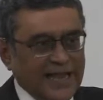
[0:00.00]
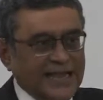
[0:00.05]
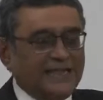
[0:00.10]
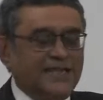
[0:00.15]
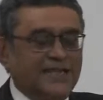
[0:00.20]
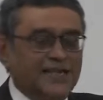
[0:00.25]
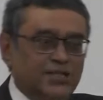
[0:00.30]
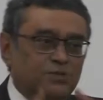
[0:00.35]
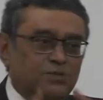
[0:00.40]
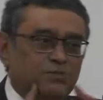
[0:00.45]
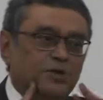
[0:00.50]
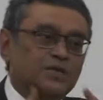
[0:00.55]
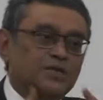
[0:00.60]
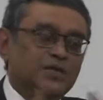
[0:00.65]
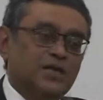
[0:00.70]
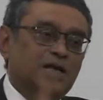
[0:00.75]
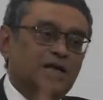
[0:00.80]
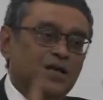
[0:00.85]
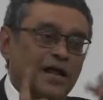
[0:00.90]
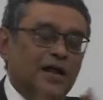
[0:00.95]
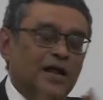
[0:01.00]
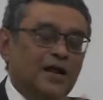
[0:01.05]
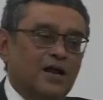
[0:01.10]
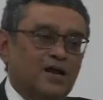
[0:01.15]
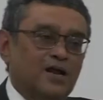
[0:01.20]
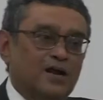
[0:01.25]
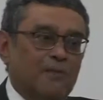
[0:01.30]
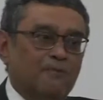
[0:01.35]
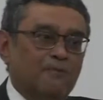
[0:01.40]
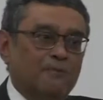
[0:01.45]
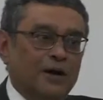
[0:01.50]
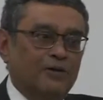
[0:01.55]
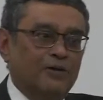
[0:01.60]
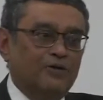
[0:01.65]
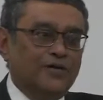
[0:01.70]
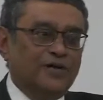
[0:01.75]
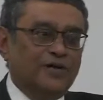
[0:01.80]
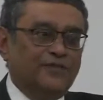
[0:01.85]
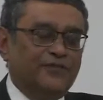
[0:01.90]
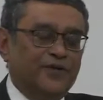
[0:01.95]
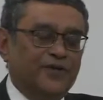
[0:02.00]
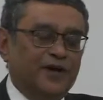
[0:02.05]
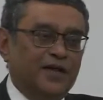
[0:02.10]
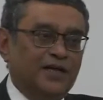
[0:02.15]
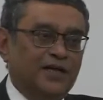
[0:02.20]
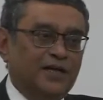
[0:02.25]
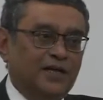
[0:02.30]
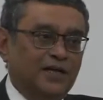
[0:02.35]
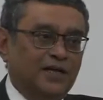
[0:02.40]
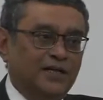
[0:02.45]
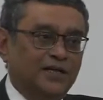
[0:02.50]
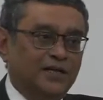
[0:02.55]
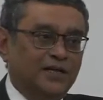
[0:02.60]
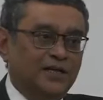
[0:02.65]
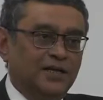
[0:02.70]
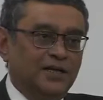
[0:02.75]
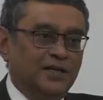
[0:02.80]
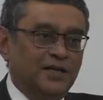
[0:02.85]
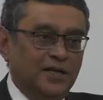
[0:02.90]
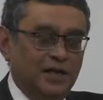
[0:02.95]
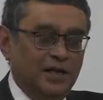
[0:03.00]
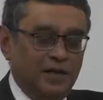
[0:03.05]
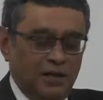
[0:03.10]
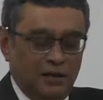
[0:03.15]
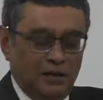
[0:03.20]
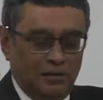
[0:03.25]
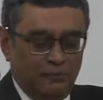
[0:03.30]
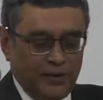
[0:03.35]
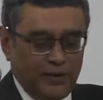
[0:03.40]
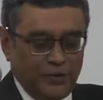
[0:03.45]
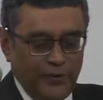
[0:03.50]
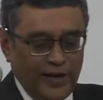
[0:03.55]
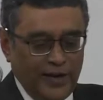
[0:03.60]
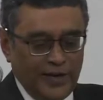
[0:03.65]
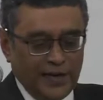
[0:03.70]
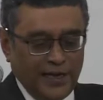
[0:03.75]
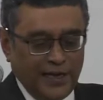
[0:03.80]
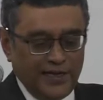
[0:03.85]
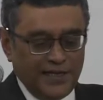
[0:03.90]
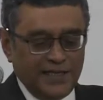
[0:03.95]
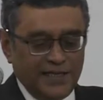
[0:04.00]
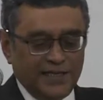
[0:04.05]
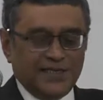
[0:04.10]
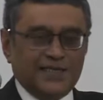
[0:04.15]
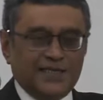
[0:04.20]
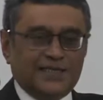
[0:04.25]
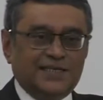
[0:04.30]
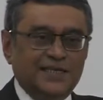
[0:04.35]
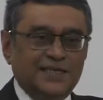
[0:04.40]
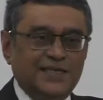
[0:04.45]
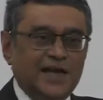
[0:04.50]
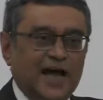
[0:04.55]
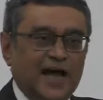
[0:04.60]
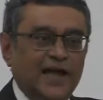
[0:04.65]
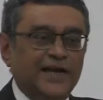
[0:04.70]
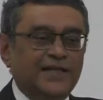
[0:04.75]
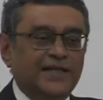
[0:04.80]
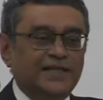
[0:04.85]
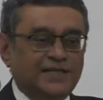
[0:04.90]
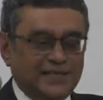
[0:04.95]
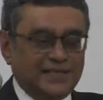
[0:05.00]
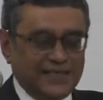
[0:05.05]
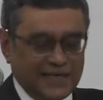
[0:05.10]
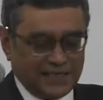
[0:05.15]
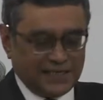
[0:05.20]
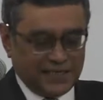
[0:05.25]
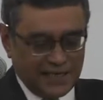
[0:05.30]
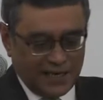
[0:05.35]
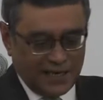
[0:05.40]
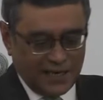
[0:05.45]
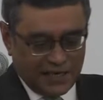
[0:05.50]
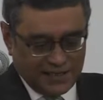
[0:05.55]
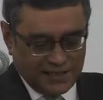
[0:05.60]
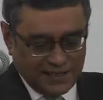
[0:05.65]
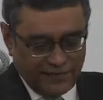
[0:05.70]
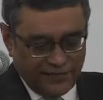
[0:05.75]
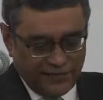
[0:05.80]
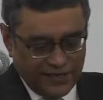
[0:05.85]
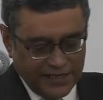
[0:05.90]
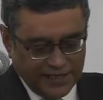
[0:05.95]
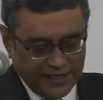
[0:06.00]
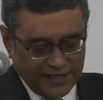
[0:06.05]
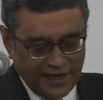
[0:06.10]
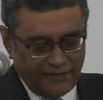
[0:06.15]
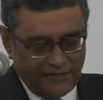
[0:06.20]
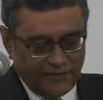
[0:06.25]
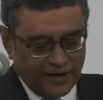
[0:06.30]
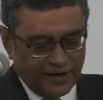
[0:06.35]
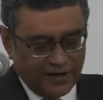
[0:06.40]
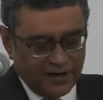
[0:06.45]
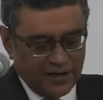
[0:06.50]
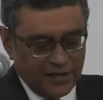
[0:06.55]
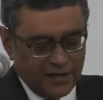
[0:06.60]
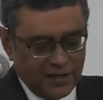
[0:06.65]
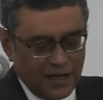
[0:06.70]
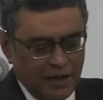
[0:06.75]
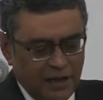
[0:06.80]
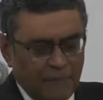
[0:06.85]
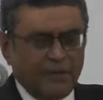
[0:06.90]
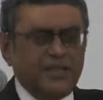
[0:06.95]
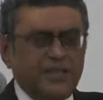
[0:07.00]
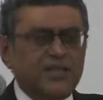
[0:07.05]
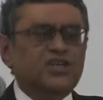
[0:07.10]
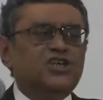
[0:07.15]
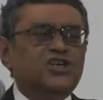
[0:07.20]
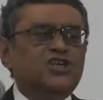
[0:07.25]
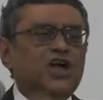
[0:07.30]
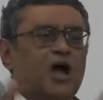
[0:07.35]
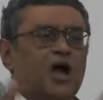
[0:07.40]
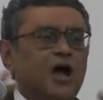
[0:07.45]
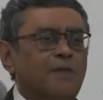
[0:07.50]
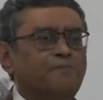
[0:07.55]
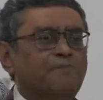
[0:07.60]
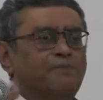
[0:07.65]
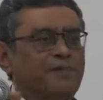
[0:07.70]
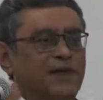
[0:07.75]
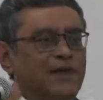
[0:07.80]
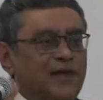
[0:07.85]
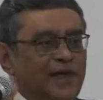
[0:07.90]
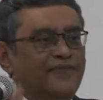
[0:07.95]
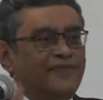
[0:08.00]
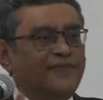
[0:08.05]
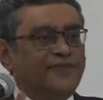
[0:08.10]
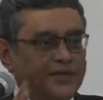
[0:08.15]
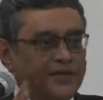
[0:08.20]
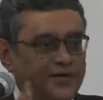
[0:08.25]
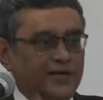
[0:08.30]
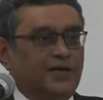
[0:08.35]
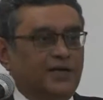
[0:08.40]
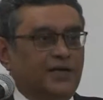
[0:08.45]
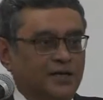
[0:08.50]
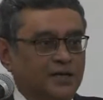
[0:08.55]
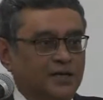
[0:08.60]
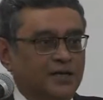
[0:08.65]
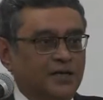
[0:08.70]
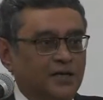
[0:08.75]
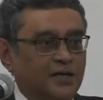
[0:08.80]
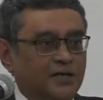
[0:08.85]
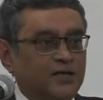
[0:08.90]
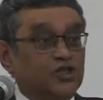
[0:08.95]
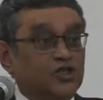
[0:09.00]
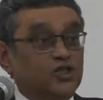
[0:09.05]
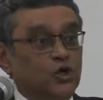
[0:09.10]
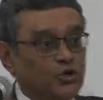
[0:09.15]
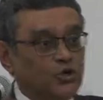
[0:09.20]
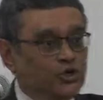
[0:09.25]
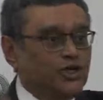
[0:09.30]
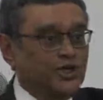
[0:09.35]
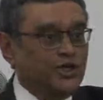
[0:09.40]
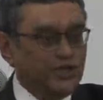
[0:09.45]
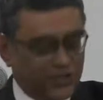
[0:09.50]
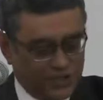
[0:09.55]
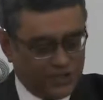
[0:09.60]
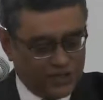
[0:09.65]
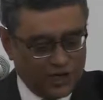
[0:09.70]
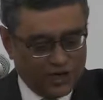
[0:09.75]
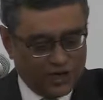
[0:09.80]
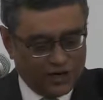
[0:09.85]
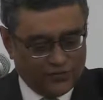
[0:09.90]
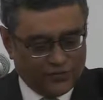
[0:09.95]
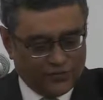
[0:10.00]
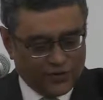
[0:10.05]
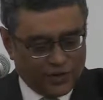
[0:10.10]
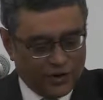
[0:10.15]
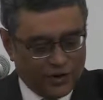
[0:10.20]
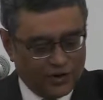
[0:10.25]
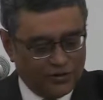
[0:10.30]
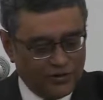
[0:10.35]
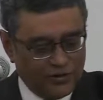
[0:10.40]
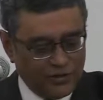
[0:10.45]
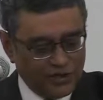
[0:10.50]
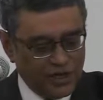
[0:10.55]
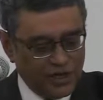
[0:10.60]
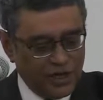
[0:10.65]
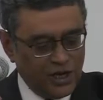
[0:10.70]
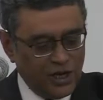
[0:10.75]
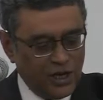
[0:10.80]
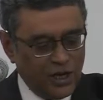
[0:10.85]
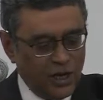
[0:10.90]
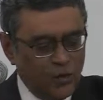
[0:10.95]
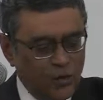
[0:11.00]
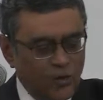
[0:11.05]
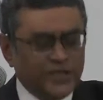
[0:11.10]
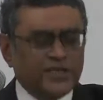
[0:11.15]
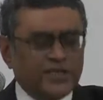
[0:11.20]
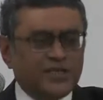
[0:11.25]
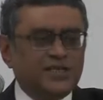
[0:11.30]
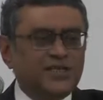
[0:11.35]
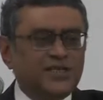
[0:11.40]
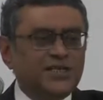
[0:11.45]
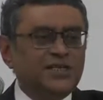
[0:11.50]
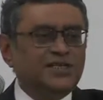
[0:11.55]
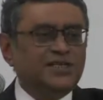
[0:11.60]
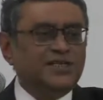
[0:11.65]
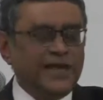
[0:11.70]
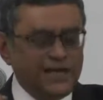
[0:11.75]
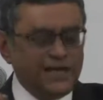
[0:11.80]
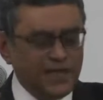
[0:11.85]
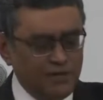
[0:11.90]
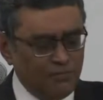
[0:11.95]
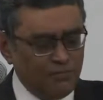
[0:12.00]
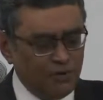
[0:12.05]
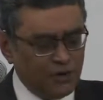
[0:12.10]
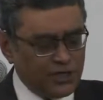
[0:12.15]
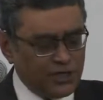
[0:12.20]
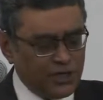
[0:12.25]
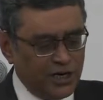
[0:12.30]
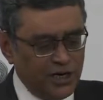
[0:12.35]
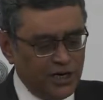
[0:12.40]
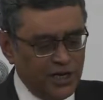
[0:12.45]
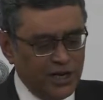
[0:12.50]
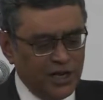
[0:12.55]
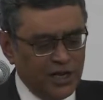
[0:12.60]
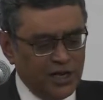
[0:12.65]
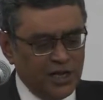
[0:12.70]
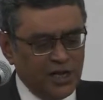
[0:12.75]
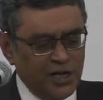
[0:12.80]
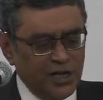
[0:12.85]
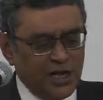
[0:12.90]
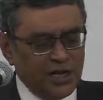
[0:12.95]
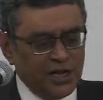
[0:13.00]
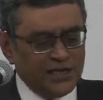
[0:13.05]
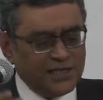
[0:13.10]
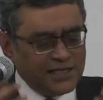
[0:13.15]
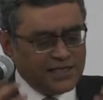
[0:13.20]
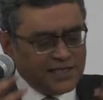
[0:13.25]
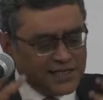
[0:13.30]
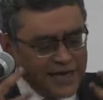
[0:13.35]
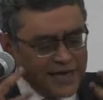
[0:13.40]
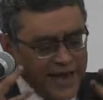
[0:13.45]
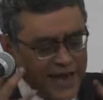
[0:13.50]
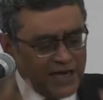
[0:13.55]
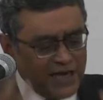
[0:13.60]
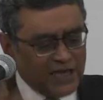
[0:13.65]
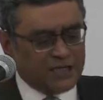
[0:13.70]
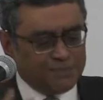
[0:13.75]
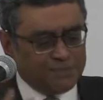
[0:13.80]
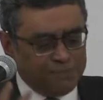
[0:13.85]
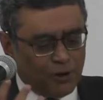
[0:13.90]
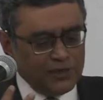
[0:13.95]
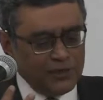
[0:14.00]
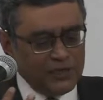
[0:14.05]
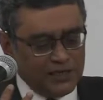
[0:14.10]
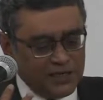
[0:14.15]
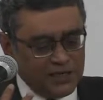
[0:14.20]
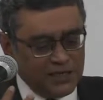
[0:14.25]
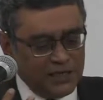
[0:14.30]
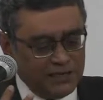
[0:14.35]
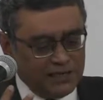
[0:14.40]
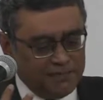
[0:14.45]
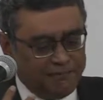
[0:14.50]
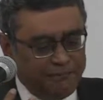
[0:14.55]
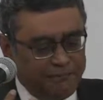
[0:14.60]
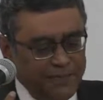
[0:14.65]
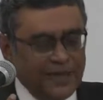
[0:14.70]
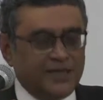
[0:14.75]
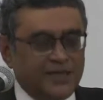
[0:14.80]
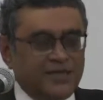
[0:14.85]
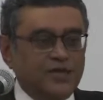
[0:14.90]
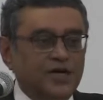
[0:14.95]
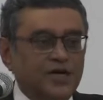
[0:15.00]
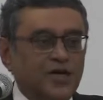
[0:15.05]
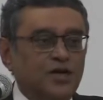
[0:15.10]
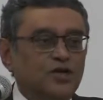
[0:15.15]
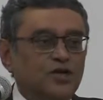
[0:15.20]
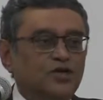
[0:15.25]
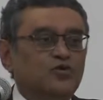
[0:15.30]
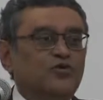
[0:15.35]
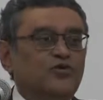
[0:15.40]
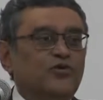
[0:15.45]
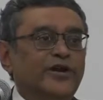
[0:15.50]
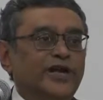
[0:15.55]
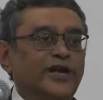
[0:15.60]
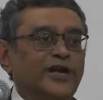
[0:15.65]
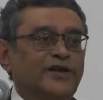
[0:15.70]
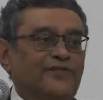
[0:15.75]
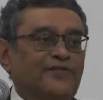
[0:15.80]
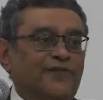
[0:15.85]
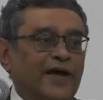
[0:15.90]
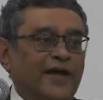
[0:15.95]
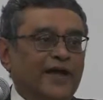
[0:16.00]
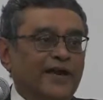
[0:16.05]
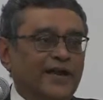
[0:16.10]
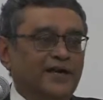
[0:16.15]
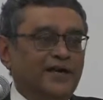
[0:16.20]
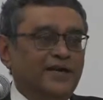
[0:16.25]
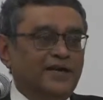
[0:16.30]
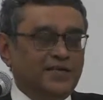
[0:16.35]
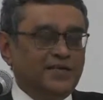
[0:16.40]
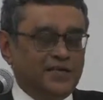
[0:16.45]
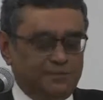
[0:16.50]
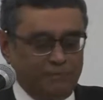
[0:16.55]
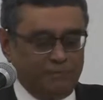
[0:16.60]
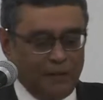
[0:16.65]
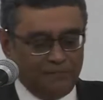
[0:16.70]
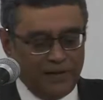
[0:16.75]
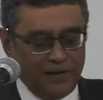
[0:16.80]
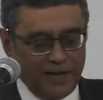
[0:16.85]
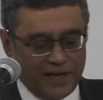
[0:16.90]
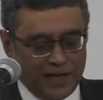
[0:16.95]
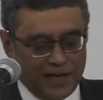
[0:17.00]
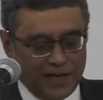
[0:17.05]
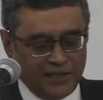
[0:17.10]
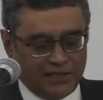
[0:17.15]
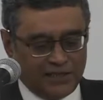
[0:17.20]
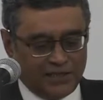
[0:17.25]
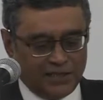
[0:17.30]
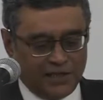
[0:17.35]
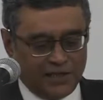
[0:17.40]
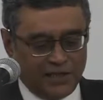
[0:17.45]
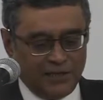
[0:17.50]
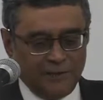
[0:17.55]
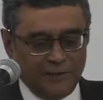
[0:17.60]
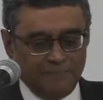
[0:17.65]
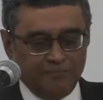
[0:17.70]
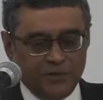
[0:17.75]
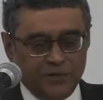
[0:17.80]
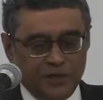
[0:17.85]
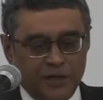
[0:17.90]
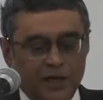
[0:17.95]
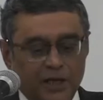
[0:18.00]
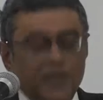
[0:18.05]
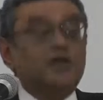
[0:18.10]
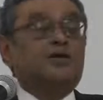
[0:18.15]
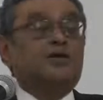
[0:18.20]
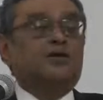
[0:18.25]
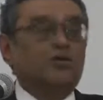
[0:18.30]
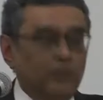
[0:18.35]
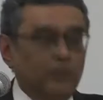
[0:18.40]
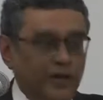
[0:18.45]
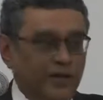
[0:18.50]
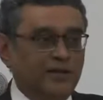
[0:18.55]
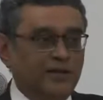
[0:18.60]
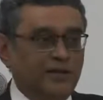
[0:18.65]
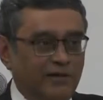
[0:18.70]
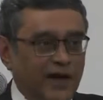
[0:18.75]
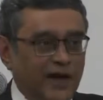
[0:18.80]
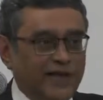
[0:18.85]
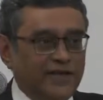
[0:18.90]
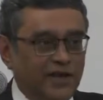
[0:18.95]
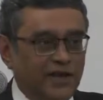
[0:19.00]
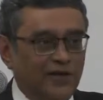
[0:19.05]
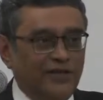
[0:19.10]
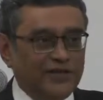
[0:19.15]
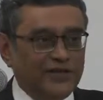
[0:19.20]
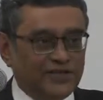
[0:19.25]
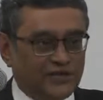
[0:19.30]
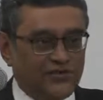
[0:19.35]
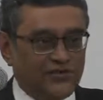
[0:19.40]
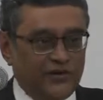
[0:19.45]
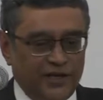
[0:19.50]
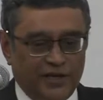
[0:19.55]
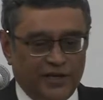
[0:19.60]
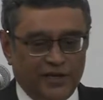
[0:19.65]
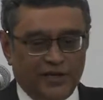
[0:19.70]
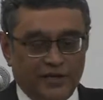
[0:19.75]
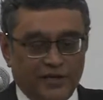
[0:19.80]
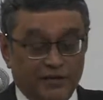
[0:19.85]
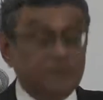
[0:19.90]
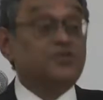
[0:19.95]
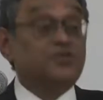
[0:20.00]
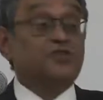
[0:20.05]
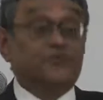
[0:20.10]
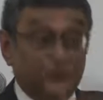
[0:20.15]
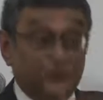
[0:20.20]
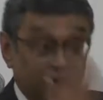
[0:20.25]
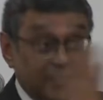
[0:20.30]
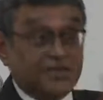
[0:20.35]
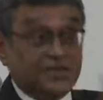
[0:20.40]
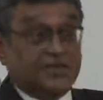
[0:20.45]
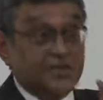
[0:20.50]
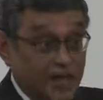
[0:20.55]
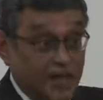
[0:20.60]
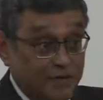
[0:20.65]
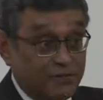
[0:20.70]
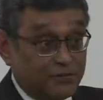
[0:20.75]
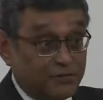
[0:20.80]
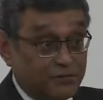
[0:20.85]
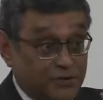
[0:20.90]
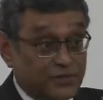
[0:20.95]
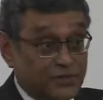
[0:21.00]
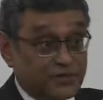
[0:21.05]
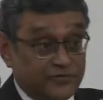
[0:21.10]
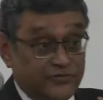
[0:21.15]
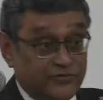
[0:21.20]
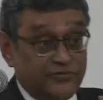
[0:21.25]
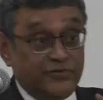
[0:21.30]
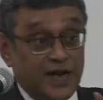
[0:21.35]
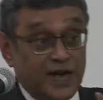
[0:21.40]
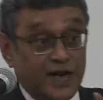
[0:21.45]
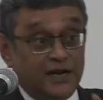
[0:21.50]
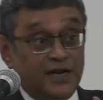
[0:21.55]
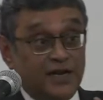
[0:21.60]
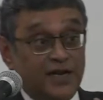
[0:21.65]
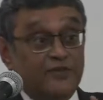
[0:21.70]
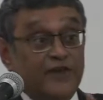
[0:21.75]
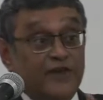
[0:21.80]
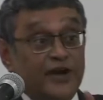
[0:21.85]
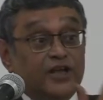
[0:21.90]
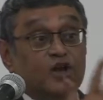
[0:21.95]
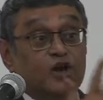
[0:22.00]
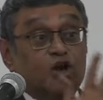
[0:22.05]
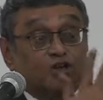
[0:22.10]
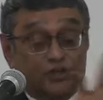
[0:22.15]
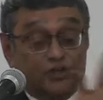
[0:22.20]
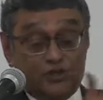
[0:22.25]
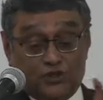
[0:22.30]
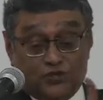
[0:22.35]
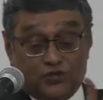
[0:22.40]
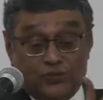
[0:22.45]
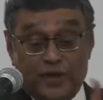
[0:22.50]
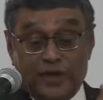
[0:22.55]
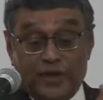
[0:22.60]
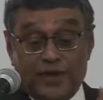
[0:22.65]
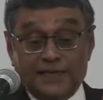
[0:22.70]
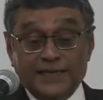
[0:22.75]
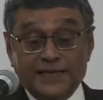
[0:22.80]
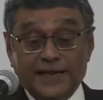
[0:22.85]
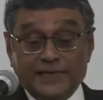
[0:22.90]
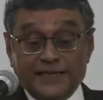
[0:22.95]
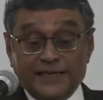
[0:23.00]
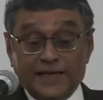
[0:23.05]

This was compounded further between 1969 and uh, 77 by the sharp left turn, the socialist turn of the Congress, which set in motion a state-sponsored bid to redefine India's public culture, including the writing of history. This is the first time it was done in a very conscious way at that